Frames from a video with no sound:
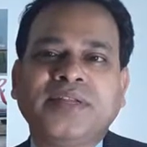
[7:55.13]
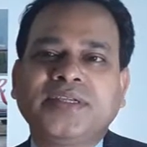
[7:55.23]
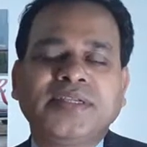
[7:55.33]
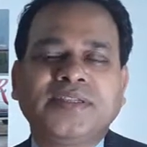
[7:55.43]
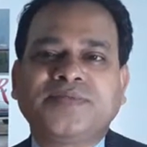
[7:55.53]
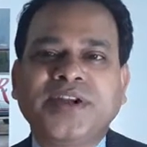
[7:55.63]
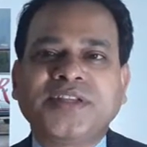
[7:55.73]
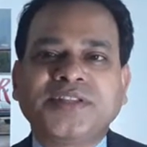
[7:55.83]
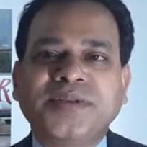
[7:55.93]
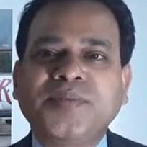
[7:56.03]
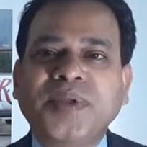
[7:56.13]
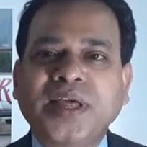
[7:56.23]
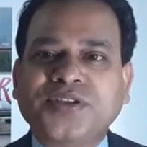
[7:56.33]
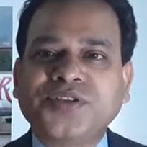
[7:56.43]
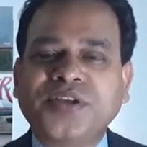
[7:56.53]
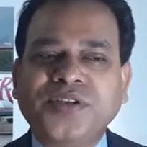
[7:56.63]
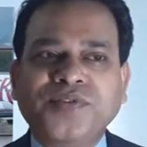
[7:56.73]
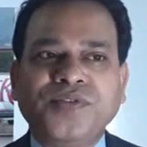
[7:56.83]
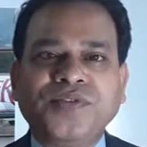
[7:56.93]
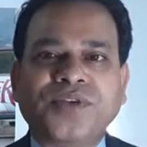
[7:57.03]
This is very simple actually,
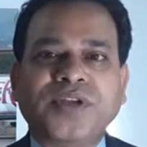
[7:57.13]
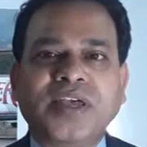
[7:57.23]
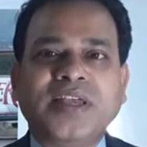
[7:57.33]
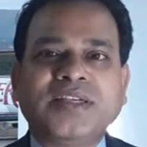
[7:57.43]
if you not